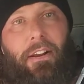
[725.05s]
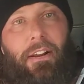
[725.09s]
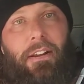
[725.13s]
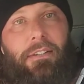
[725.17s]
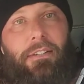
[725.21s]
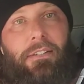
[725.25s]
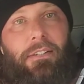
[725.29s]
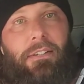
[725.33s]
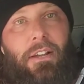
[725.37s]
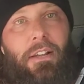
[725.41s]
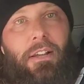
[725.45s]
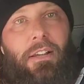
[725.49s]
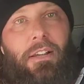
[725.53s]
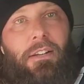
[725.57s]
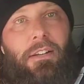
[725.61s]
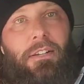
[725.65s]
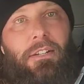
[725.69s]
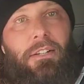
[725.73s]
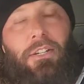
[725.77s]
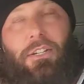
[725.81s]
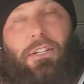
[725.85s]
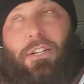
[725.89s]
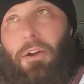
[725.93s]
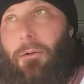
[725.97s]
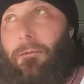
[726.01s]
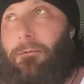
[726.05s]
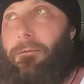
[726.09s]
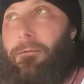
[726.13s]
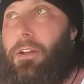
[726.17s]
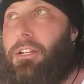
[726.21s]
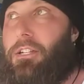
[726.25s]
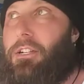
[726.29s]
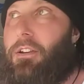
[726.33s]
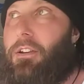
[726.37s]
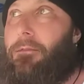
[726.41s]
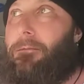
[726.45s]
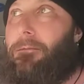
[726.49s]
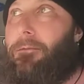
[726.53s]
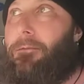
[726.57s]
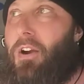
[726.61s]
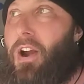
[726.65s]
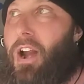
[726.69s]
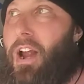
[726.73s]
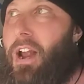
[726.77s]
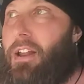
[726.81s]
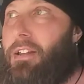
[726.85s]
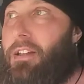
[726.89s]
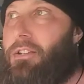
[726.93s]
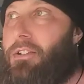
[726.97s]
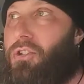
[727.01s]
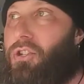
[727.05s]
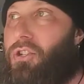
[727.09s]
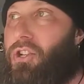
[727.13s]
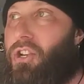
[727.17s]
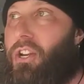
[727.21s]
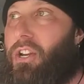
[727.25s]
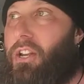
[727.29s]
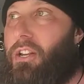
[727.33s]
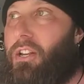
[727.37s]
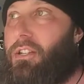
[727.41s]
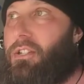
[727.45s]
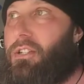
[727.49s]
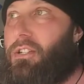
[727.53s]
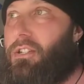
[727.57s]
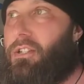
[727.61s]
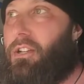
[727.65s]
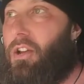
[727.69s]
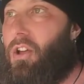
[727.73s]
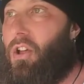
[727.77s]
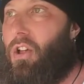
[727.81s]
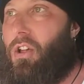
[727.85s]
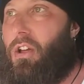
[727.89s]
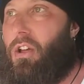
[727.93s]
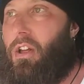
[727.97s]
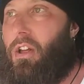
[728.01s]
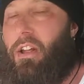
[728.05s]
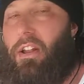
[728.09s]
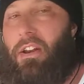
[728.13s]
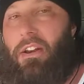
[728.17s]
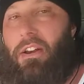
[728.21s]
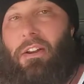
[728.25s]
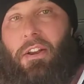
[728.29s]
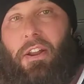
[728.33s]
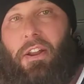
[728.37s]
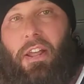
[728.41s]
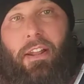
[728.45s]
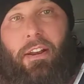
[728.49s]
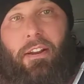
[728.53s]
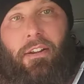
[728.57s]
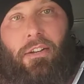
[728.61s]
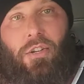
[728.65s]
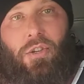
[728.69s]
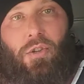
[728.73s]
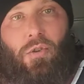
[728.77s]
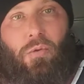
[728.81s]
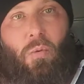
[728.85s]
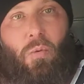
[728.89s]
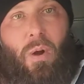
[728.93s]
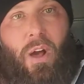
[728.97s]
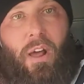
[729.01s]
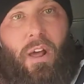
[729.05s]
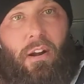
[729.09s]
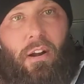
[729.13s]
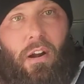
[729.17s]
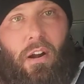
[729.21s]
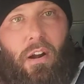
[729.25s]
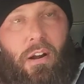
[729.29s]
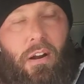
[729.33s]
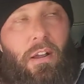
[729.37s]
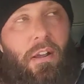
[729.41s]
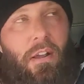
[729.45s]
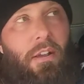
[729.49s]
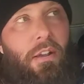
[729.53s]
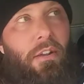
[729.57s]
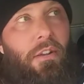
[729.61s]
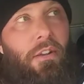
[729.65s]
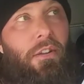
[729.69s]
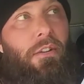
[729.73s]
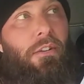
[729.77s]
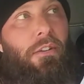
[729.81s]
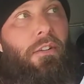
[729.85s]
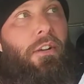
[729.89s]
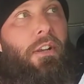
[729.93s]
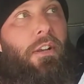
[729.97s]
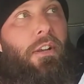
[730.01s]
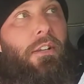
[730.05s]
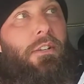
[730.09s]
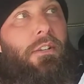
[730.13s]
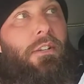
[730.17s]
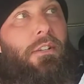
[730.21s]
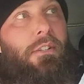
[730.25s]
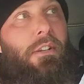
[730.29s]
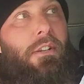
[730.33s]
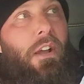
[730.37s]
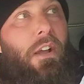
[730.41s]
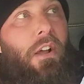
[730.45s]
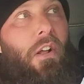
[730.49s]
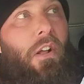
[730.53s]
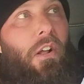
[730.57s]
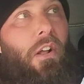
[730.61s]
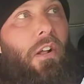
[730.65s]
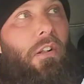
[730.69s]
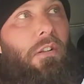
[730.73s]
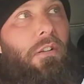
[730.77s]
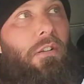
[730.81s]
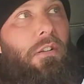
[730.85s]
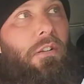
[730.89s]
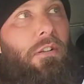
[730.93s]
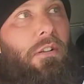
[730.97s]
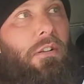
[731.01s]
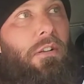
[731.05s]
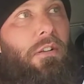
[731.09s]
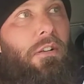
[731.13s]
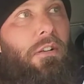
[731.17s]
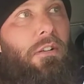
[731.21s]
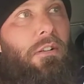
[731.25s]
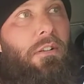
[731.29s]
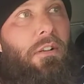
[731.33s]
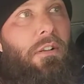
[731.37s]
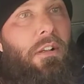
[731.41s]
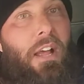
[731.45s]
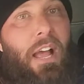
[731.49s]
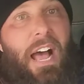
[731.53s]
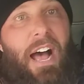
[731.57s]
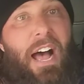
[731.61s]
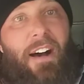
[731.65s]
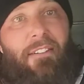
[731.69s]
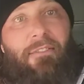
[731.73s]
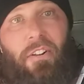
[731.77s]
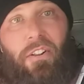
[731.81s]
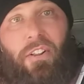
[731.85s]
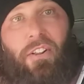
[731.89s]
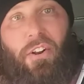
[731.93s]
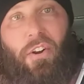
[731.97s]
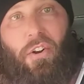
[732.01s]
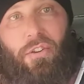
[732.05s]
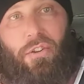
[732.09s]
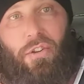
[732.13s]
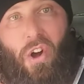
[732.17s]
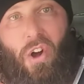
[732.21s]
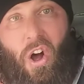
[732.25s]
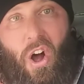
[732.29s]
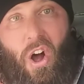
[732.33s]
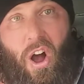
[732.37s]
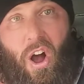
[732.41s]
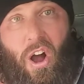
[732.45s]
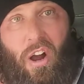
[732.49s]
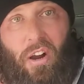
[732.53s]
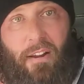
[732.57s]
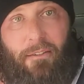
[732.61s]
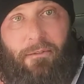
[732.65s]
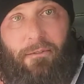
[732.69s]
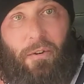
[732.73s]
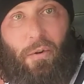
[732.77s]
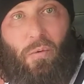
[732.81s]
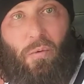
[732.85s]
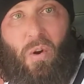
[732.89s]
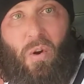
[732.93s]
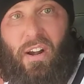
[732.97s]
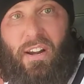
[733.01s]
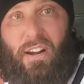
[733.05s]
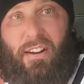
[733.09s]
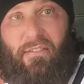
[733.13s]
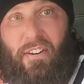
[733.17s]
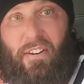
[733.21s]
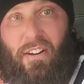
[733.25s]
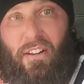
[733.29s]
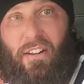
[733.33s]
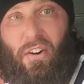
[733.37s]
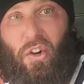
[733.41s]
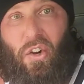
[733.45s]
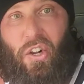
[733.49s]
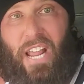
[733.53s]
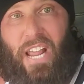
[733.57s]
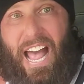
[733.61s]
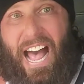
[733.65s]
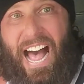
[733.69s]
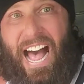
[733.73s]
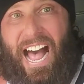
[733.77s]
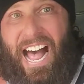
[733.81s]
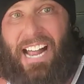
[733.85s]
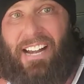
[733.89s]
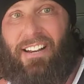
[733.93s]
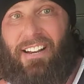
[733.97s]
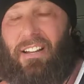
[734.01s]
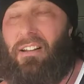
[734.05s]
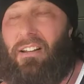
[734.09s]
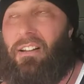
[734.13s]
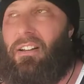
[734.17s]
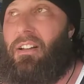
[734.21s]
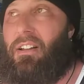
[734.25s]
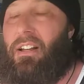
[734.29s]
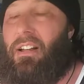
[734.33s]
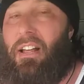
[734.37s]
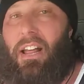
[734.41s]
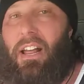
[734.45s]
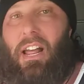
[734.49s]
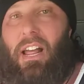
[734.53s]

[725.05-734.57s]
You can still visit friends. You can still knit a sweater. You can still have a little dog if you want, even a little cat.